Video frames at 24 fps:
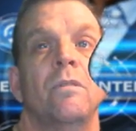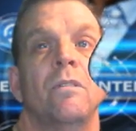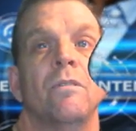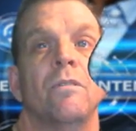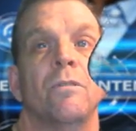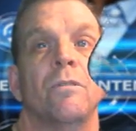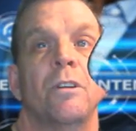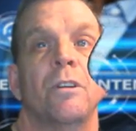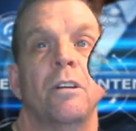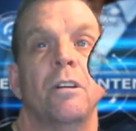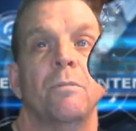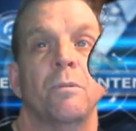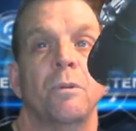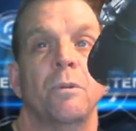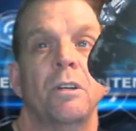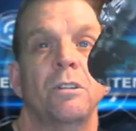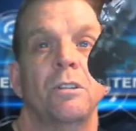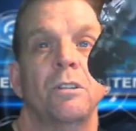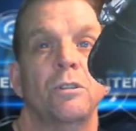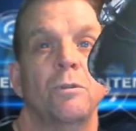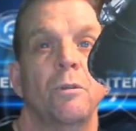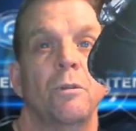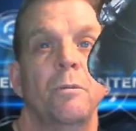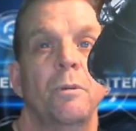Freedom to
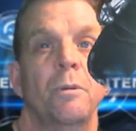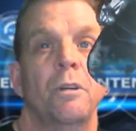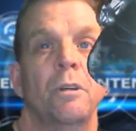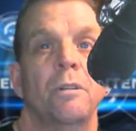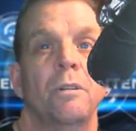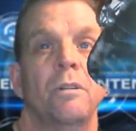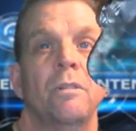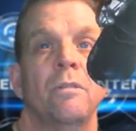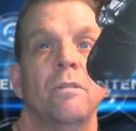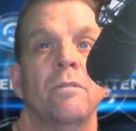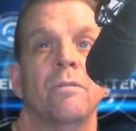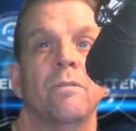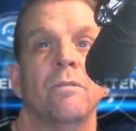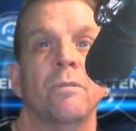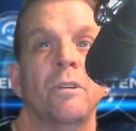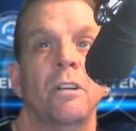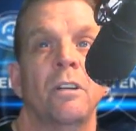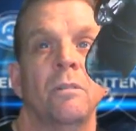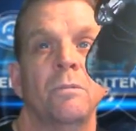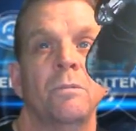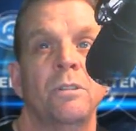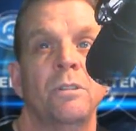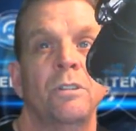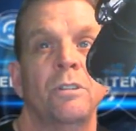redistribute,
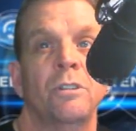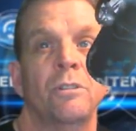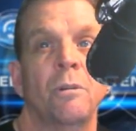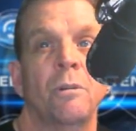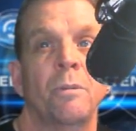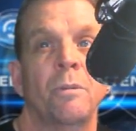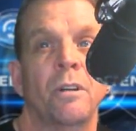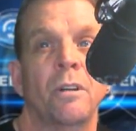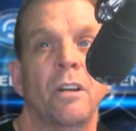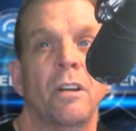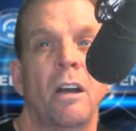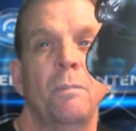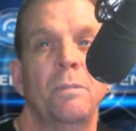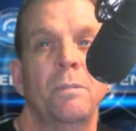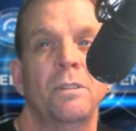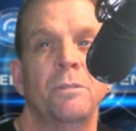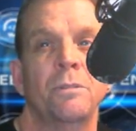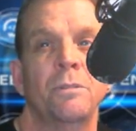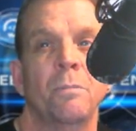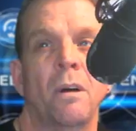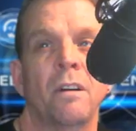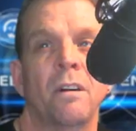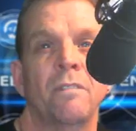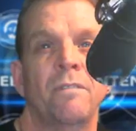freedom to distribute copies of
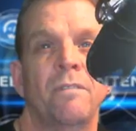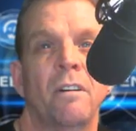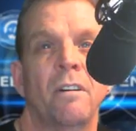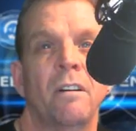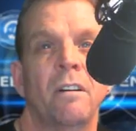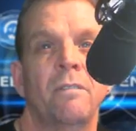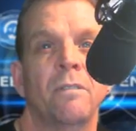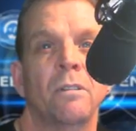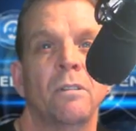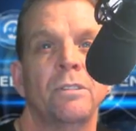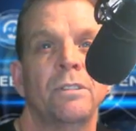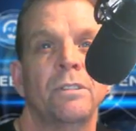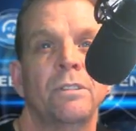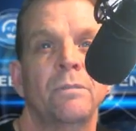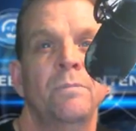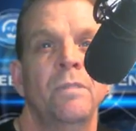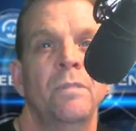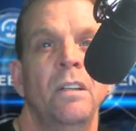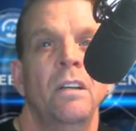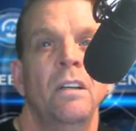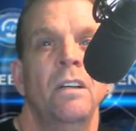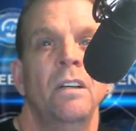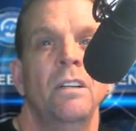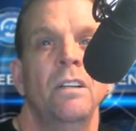modified version.
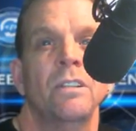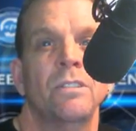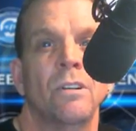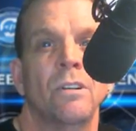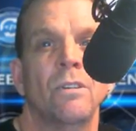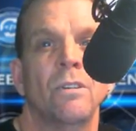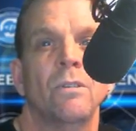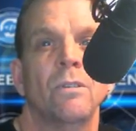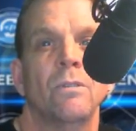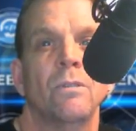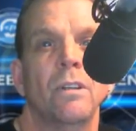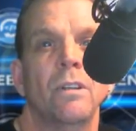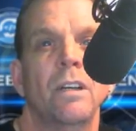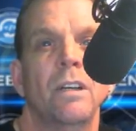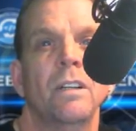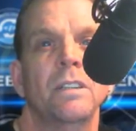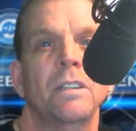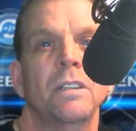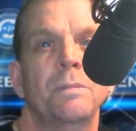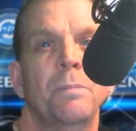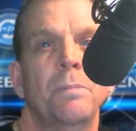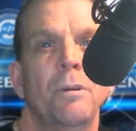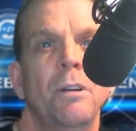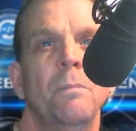So
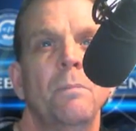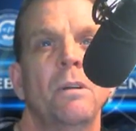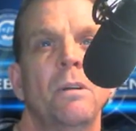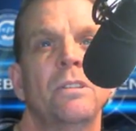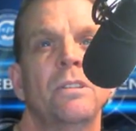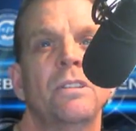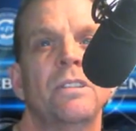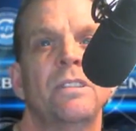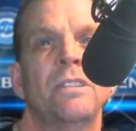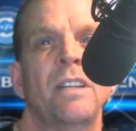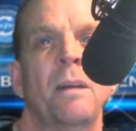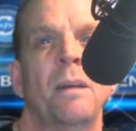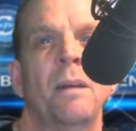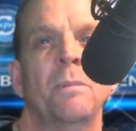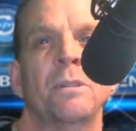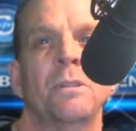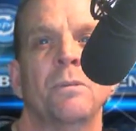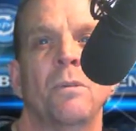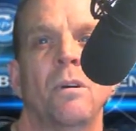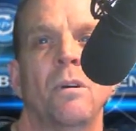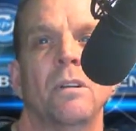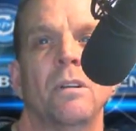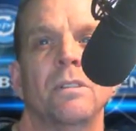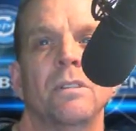it's pretty much the same as it
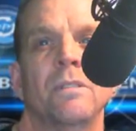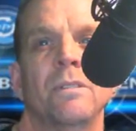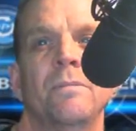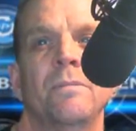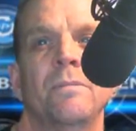was.